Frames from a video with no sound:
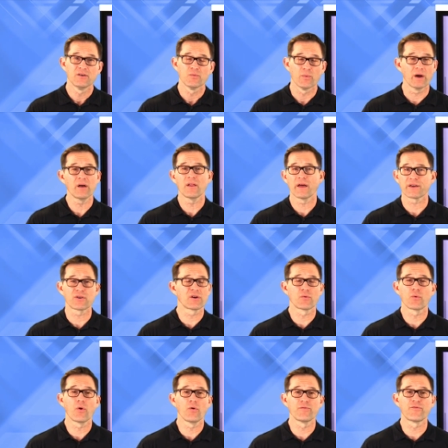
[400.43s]
Well, I could have
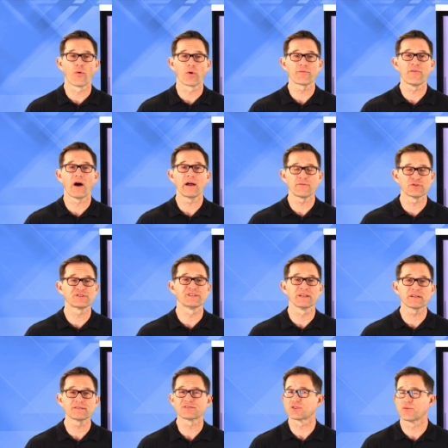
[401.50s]
rolled four, five, or
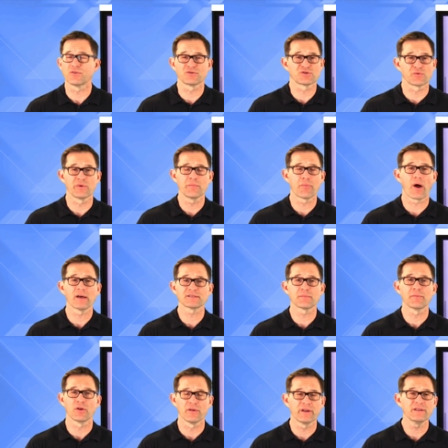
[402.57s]
six, so there's three
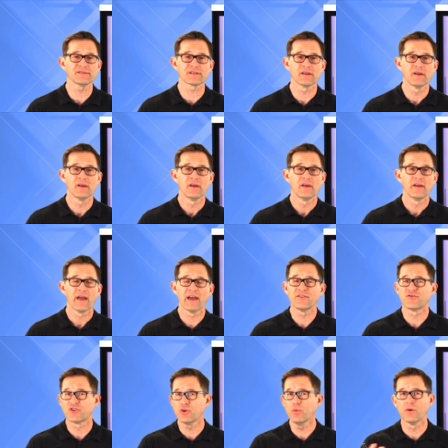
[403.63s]
possibilities,
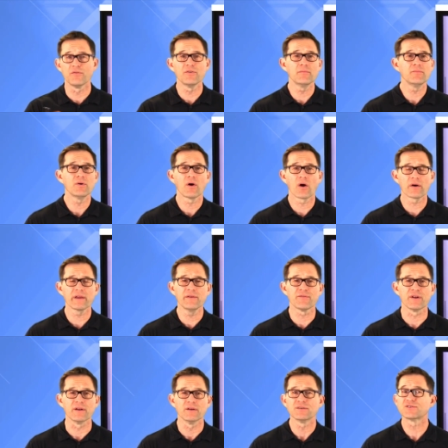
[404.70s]
and two of them are
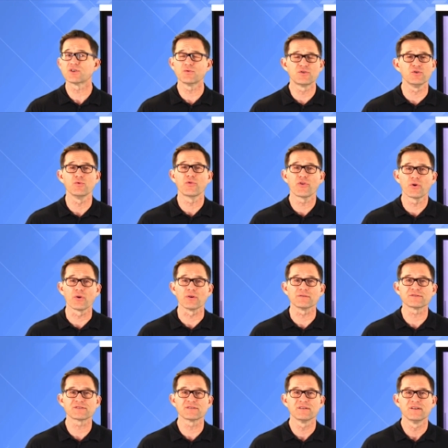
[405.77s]
even, so two
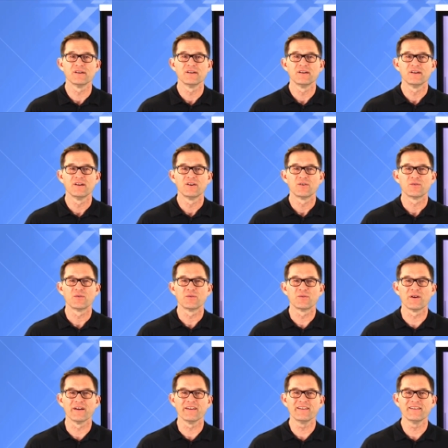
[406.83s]
thirds,
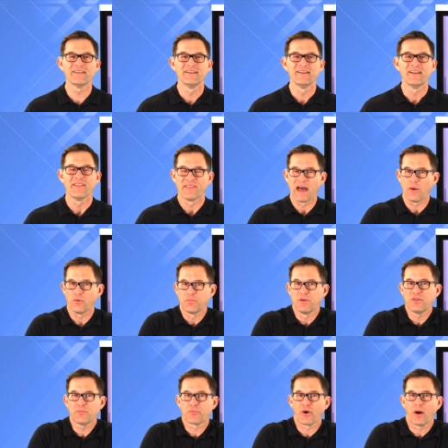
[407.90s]
right? That would be
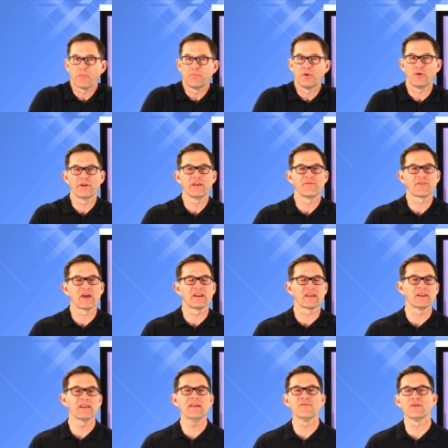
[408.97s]
the probability of getting
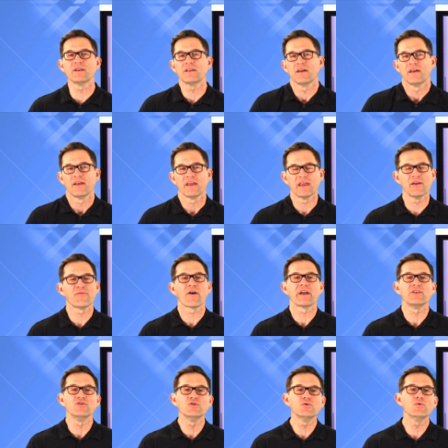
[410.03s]
an even if I
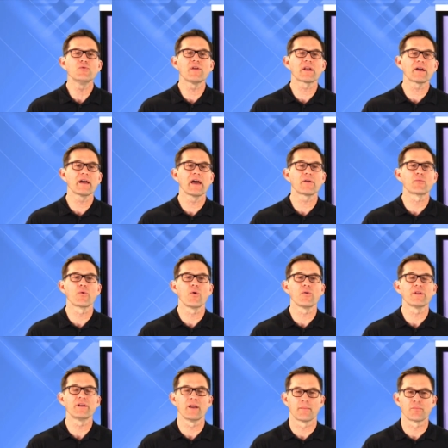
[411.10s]
knew that I had
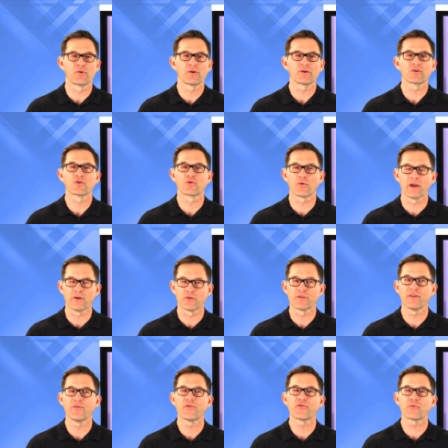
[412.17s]
rolled a number greater
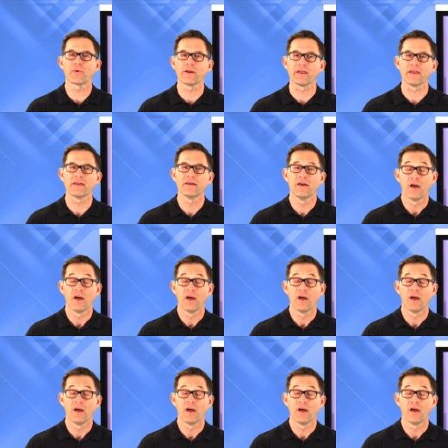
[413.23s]
than three,